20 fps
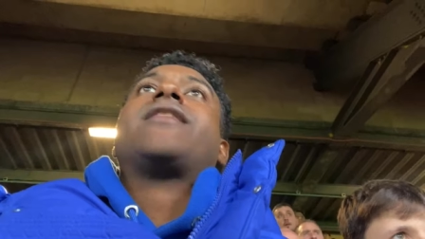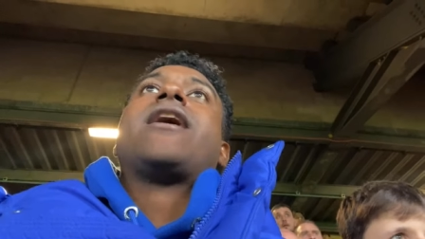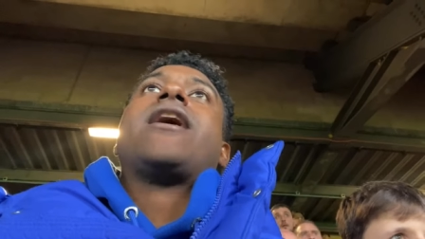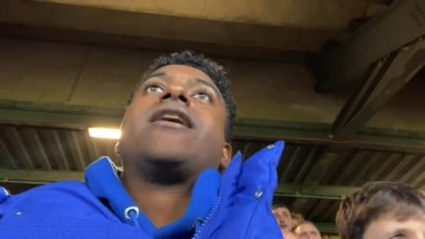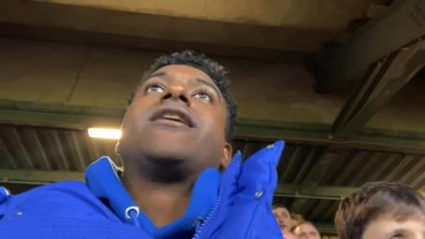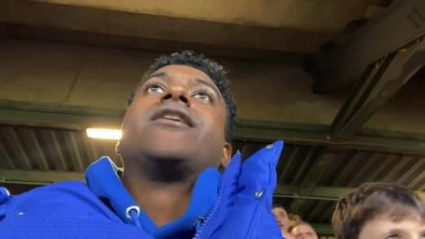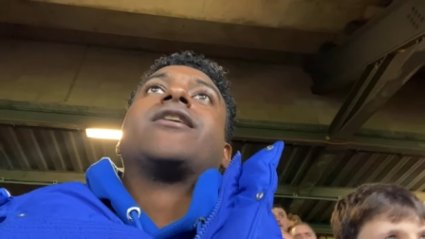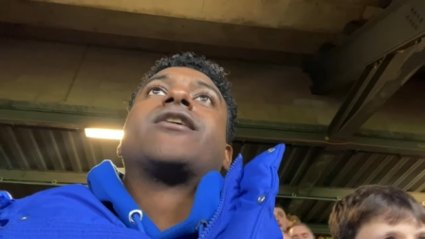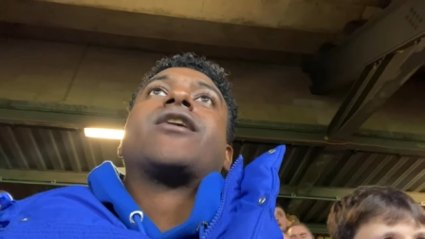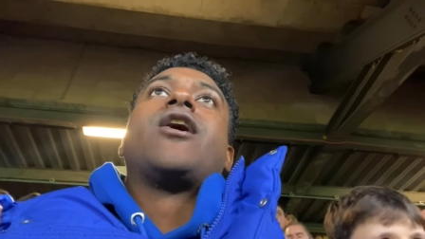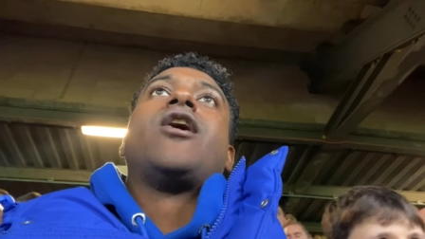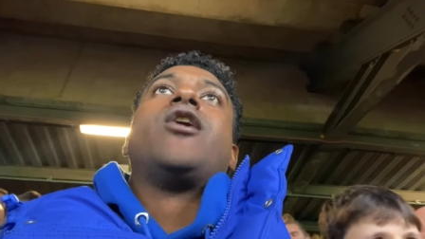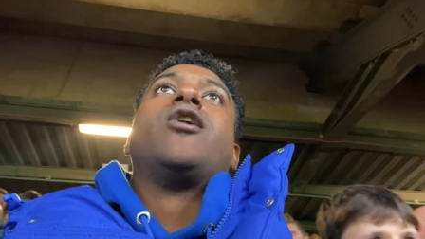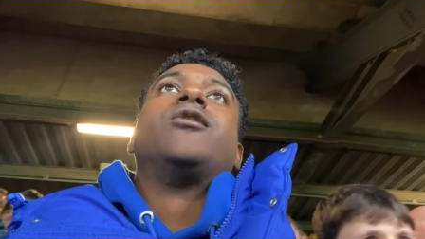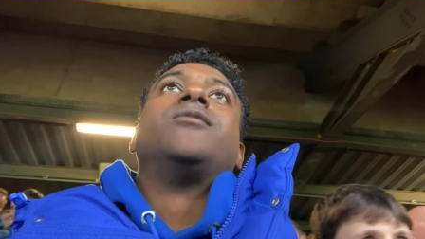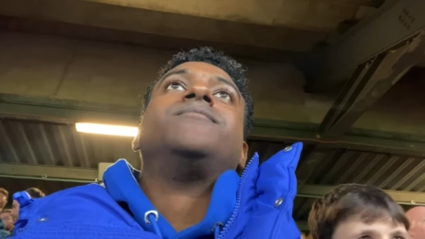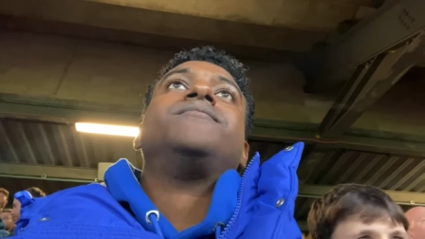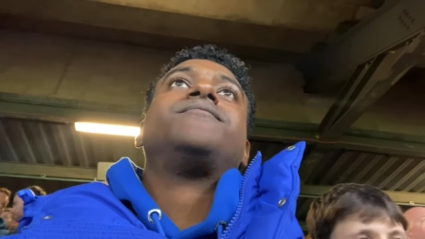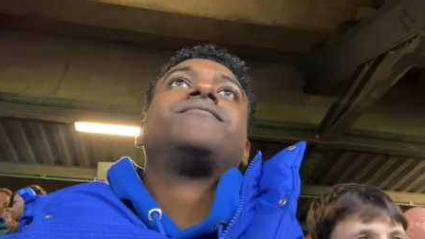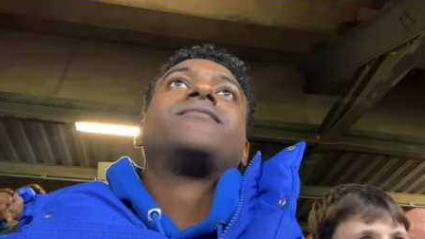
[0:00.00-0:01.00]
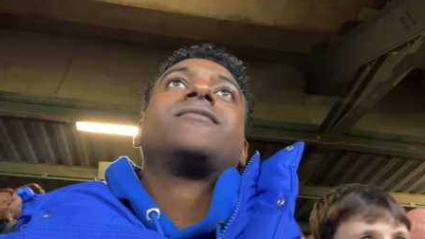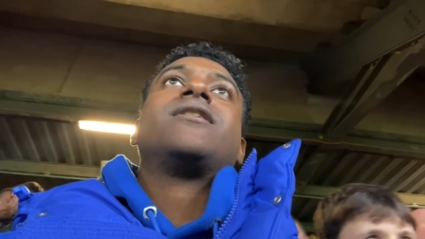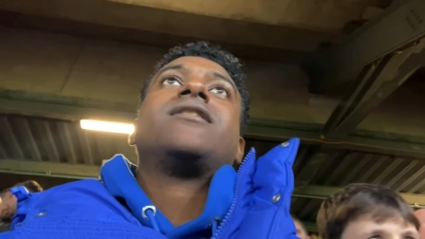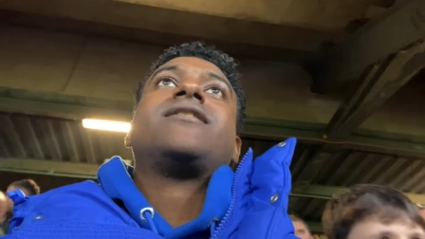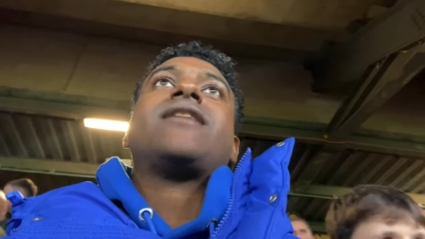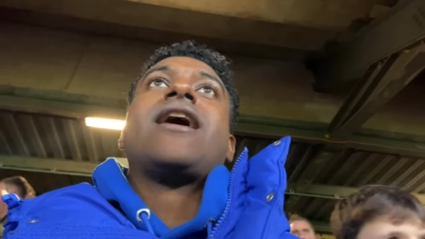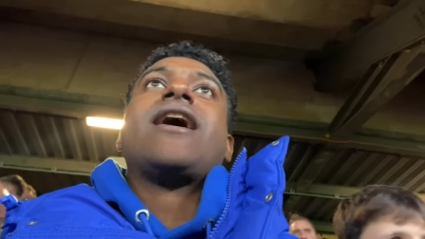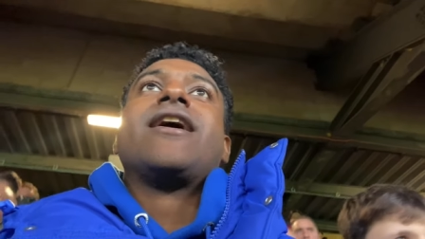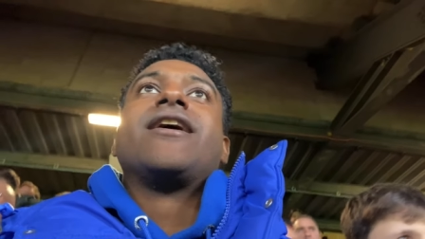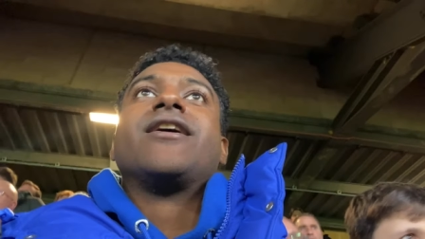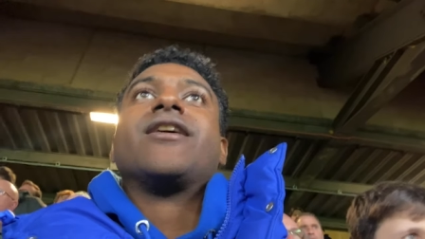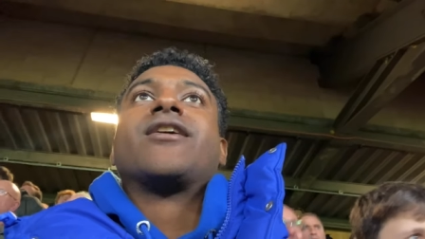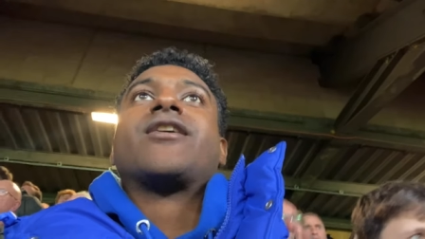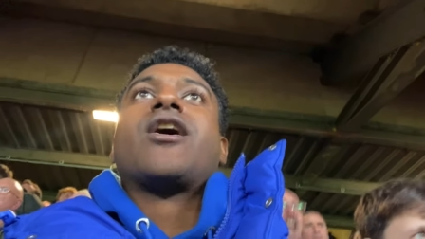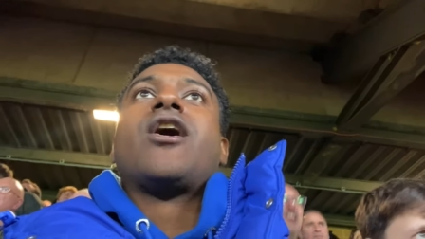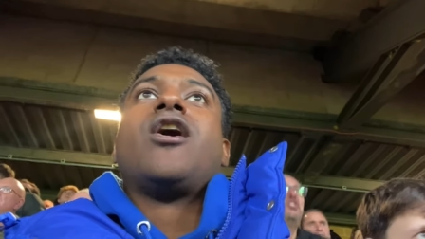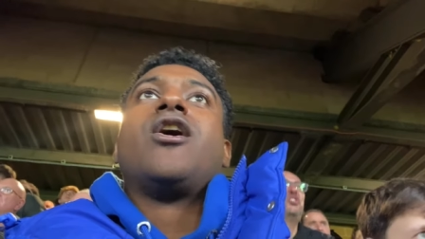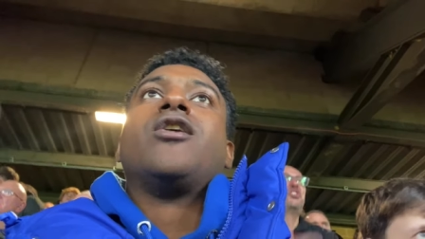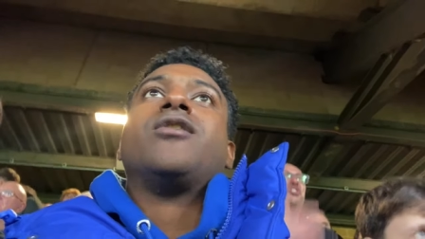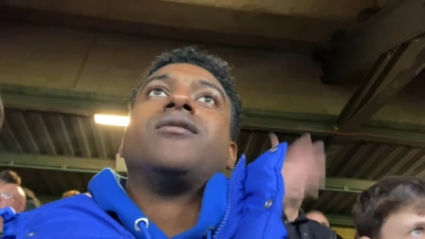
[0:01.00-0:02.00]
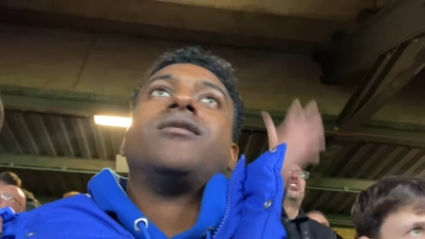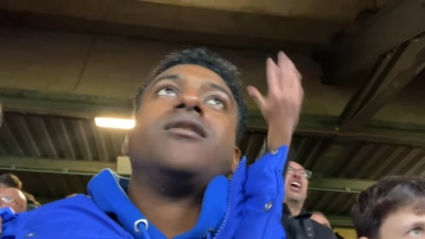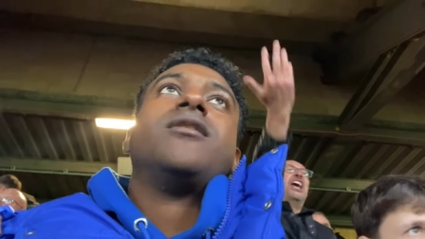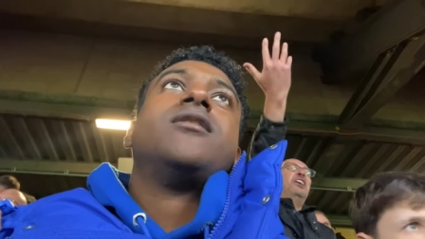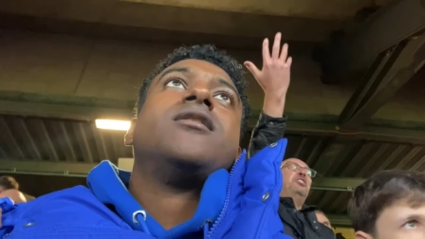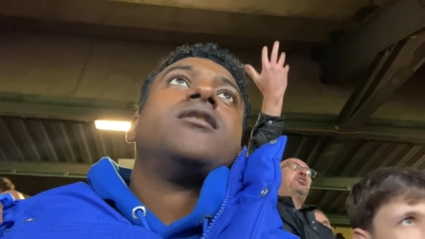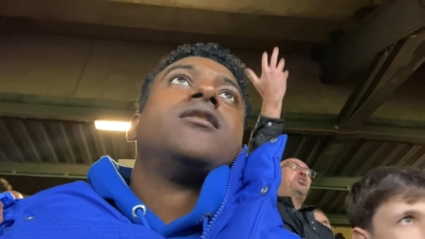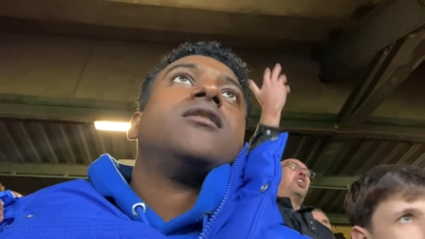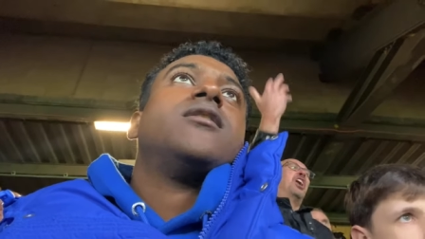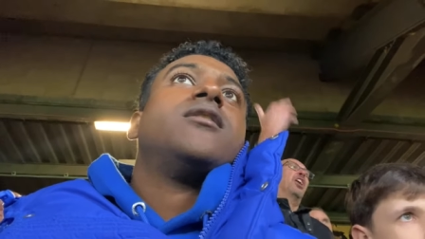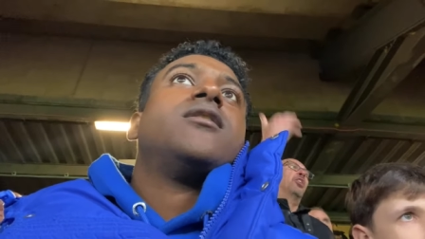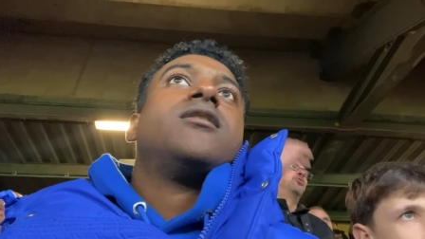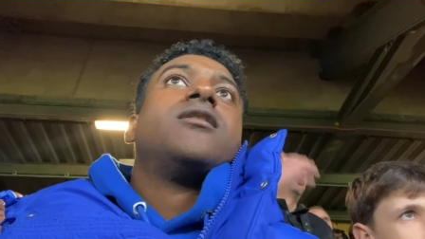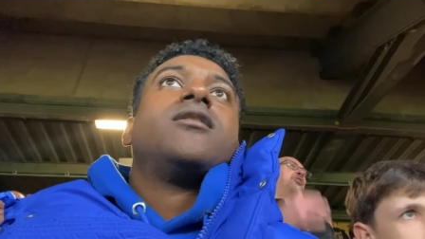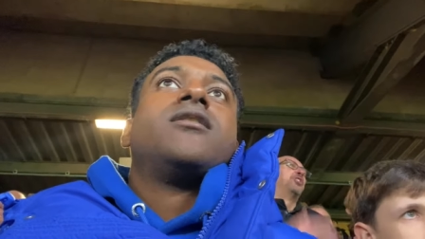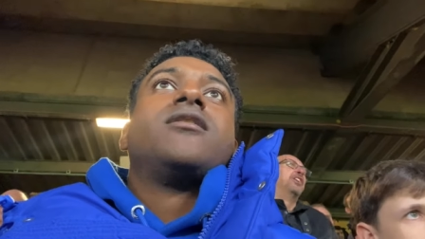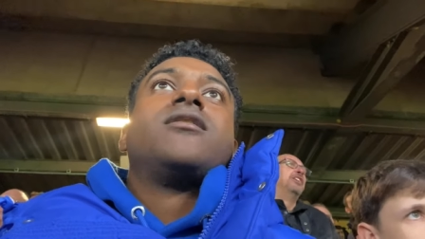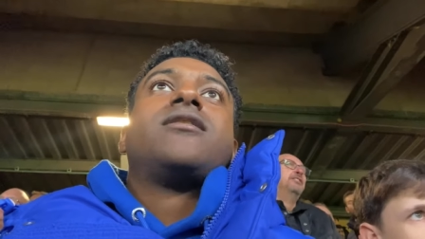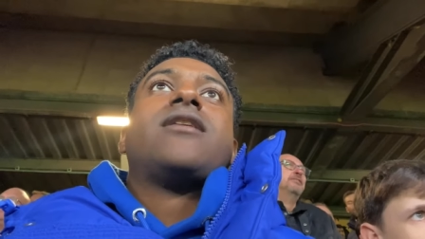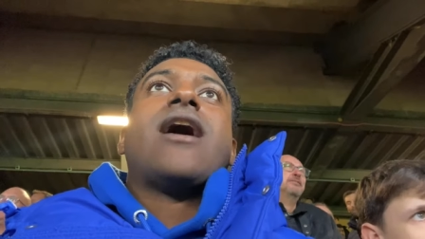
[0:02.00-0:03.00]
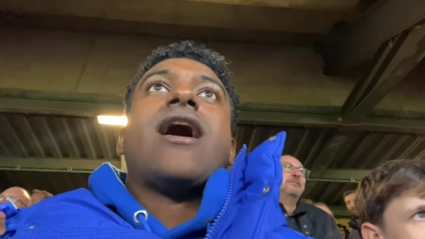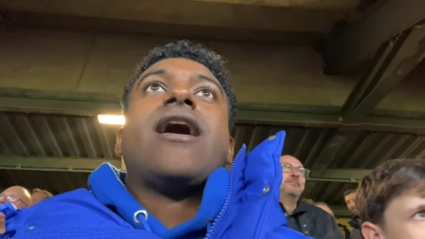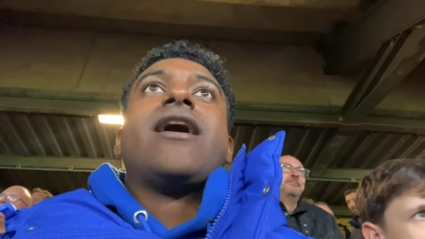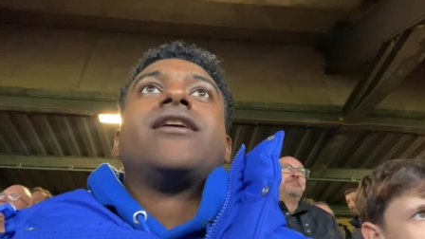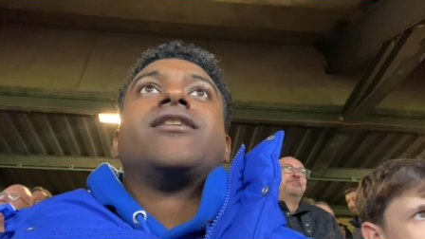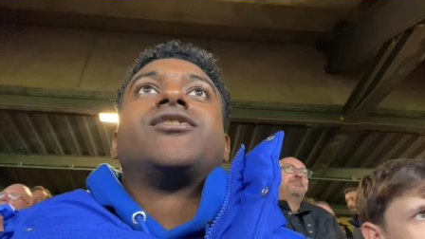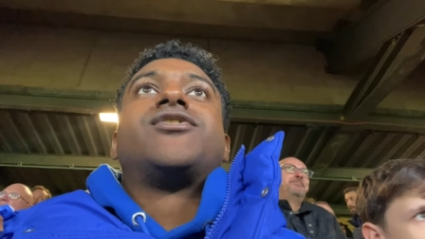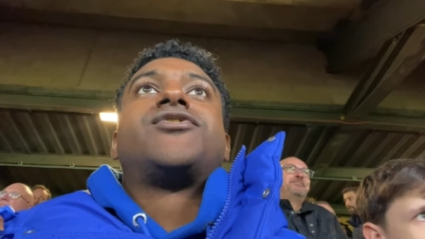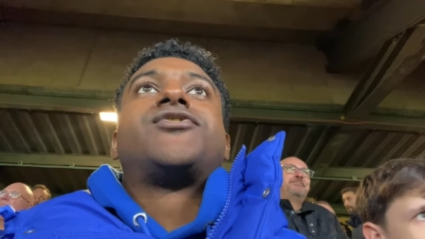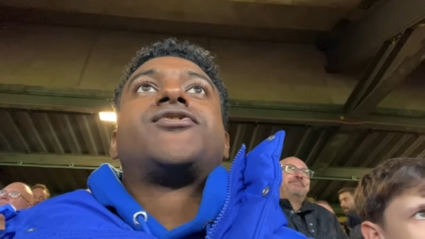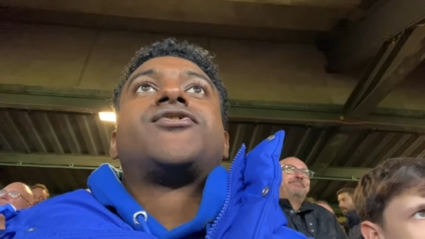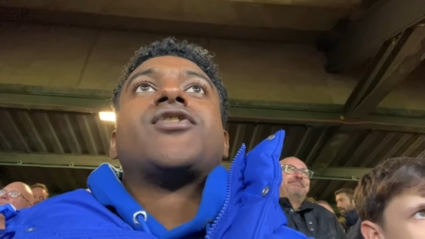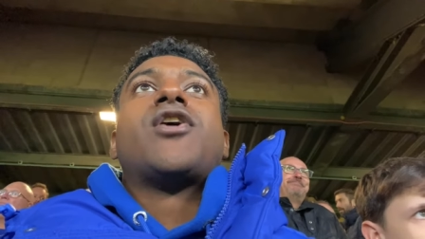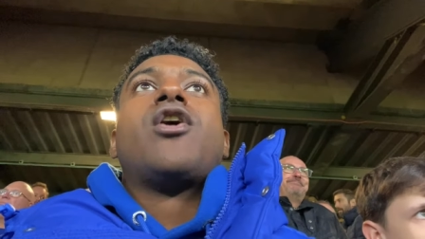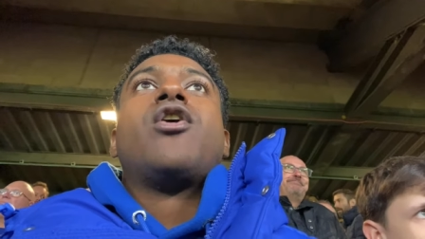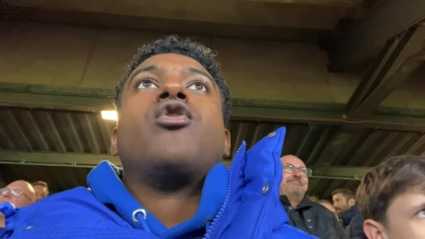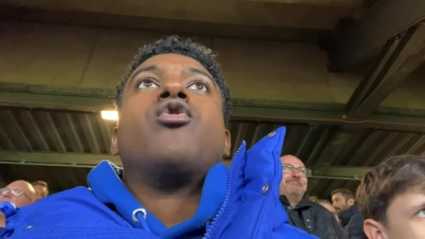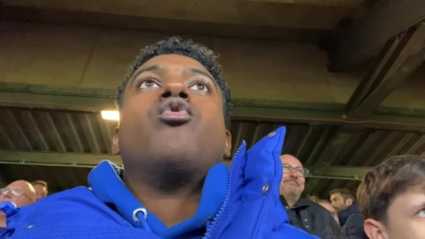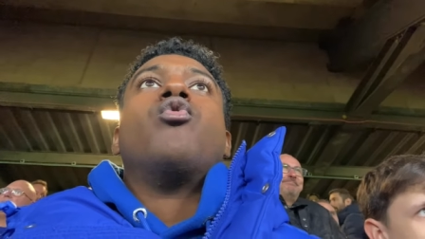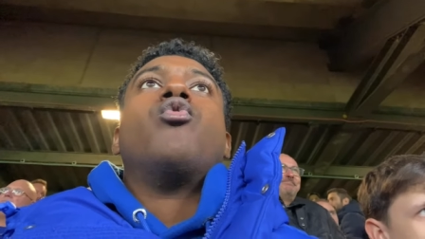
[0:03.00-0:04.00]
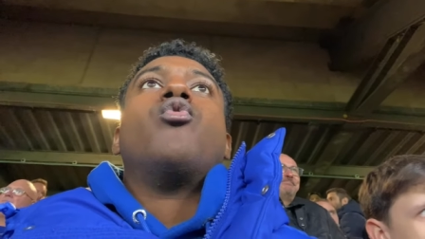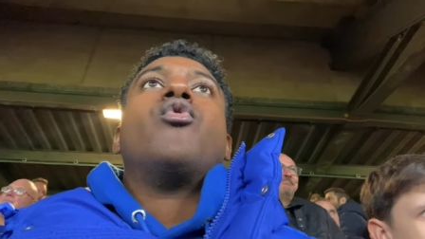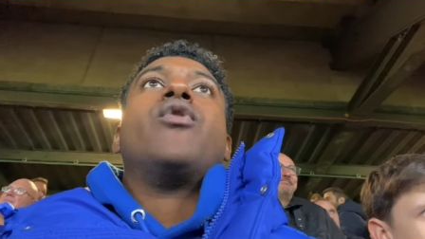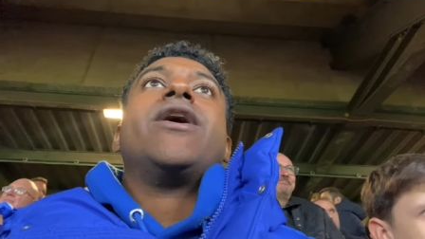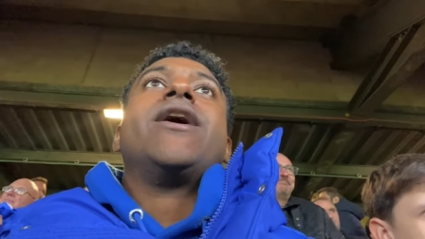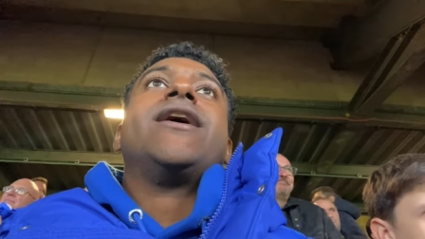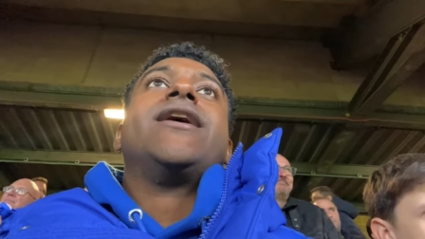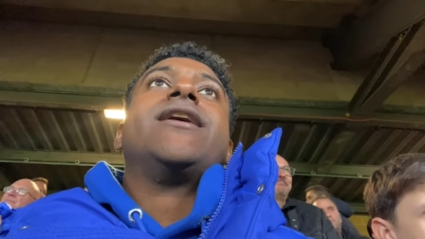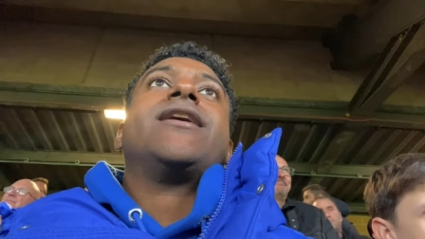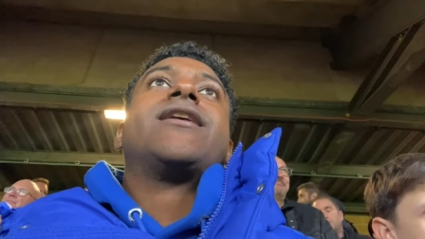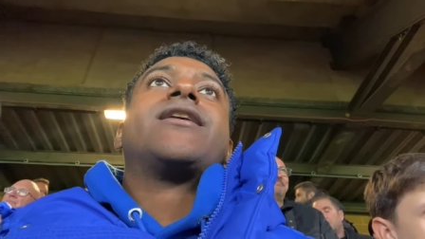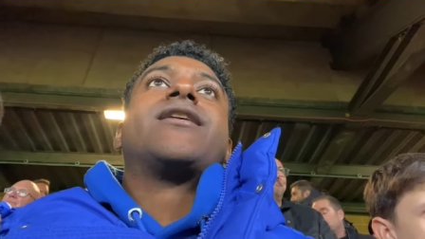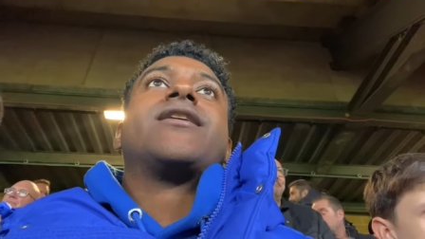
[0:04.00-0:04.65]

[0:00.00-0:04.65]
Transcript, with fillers: there you go. There you go. That is so weak.